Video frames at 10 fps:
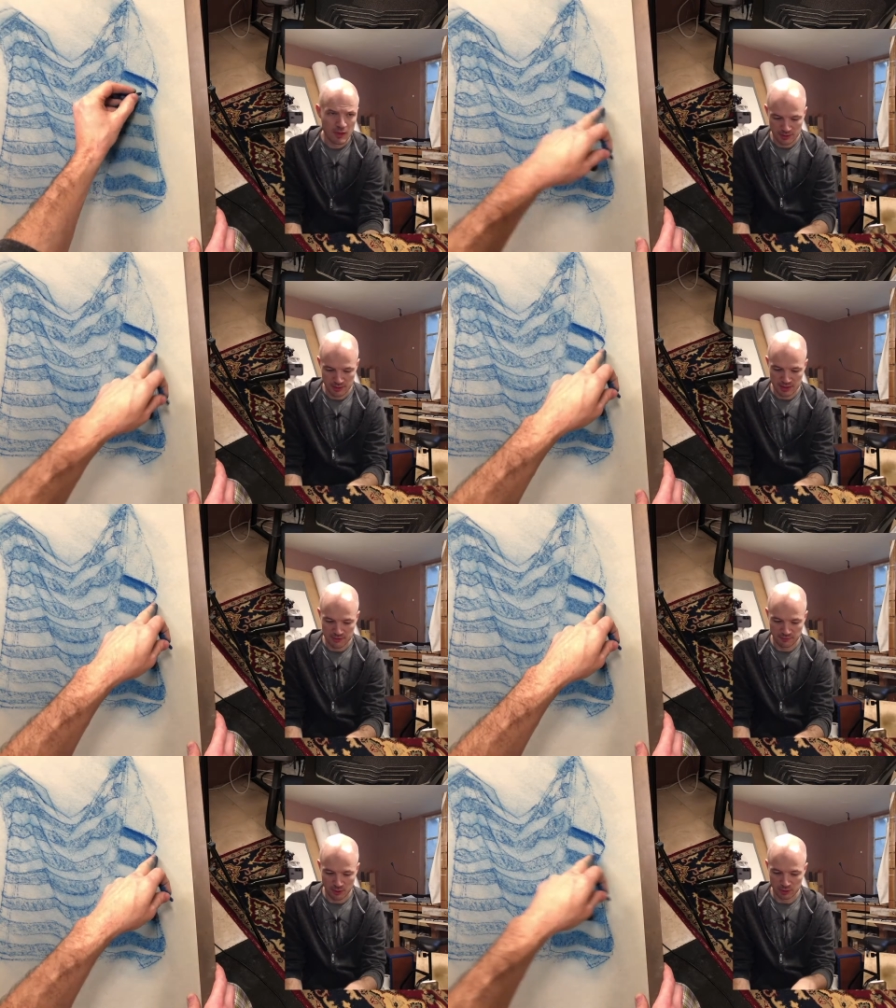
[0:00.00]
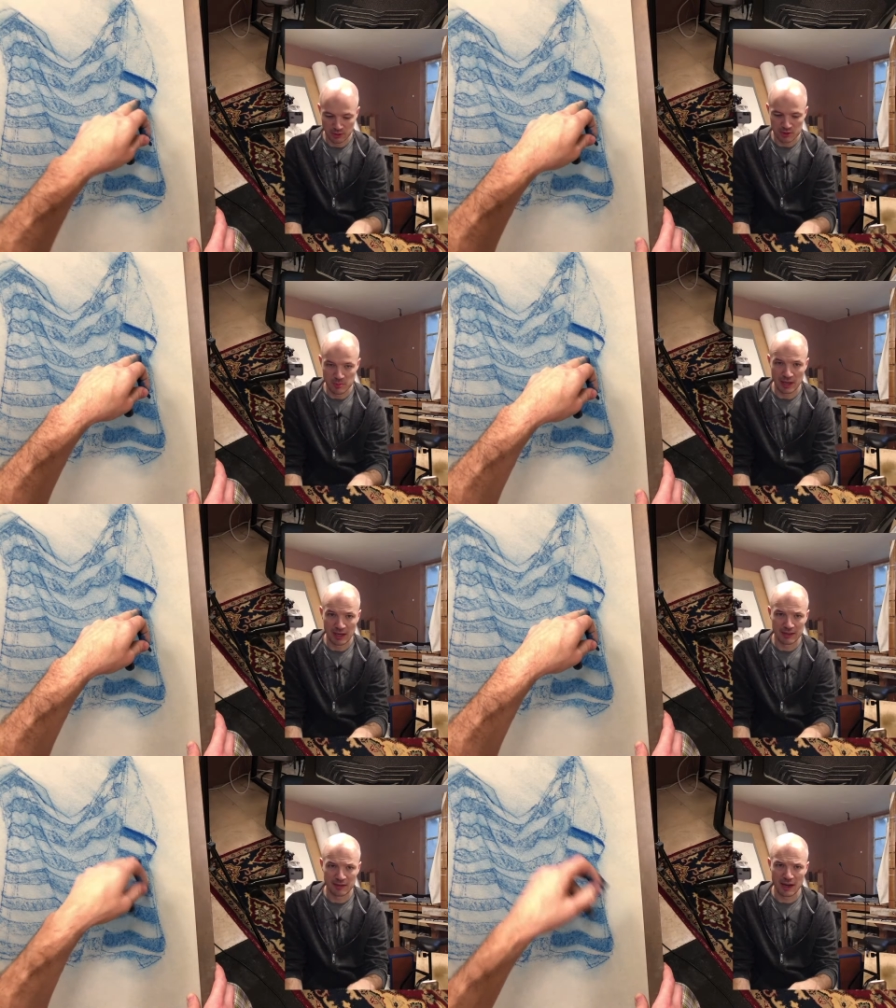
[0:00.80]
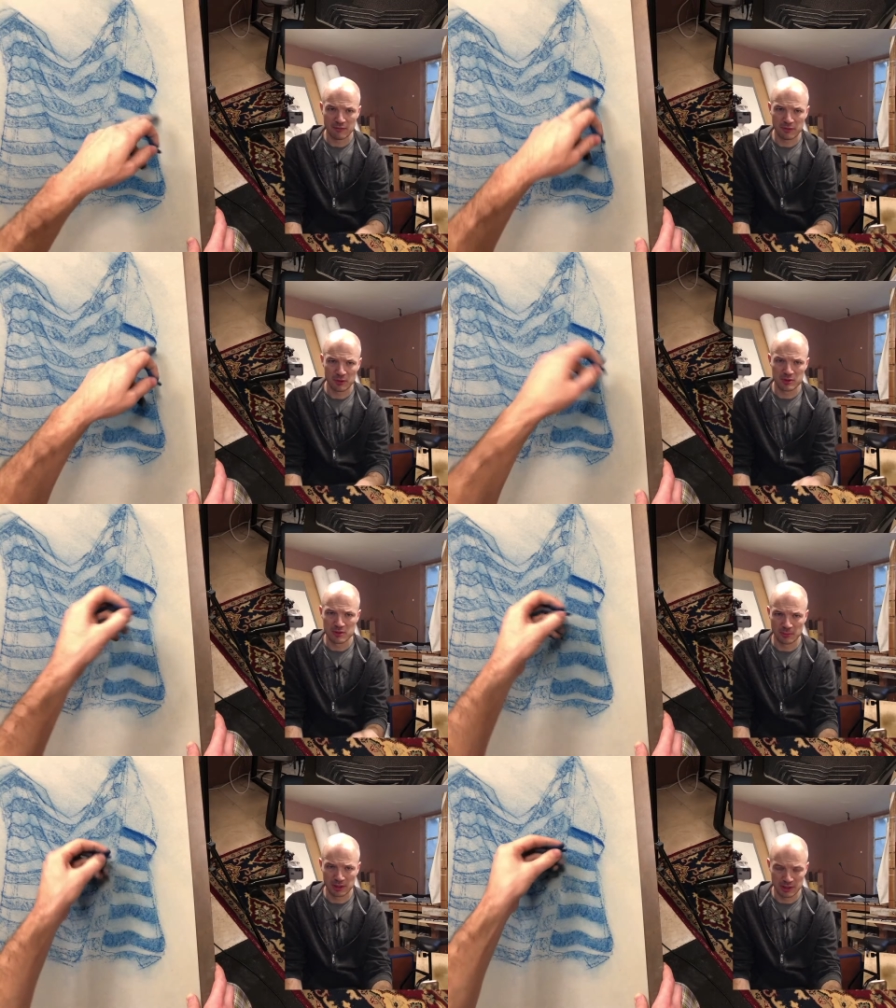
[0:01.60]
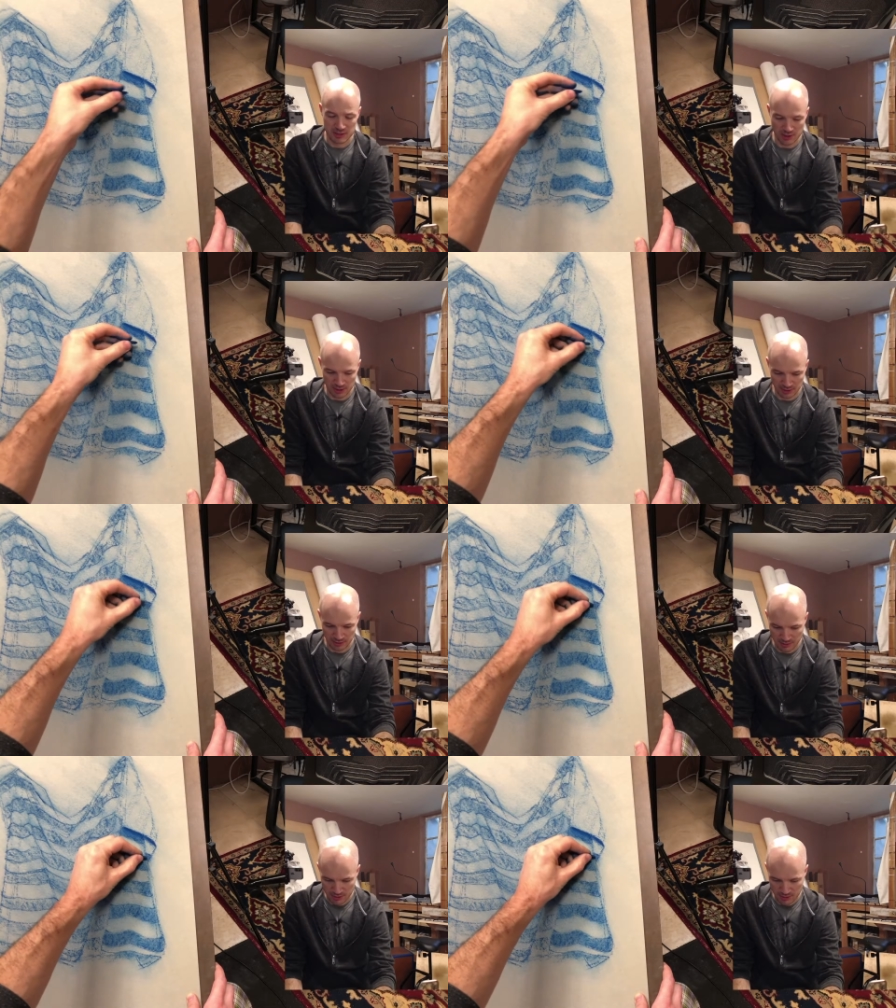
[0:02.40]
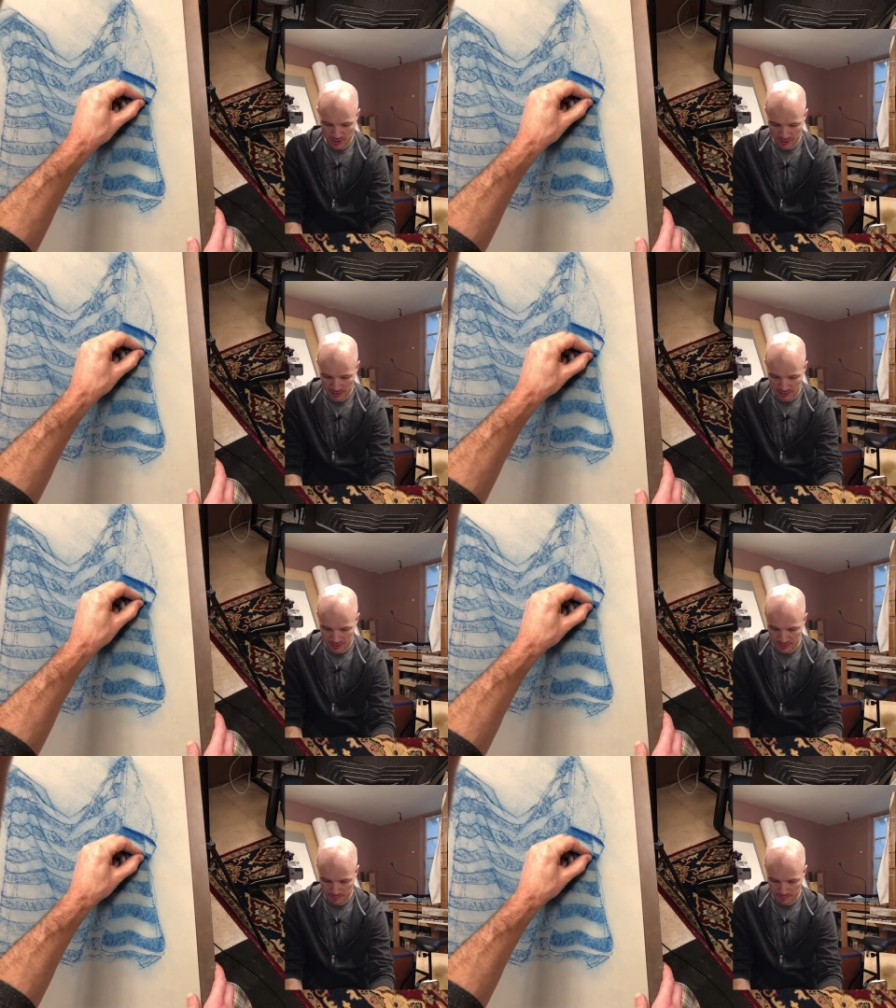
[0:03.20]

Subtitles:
This fold goes behind that fold, so I'm going to darken this.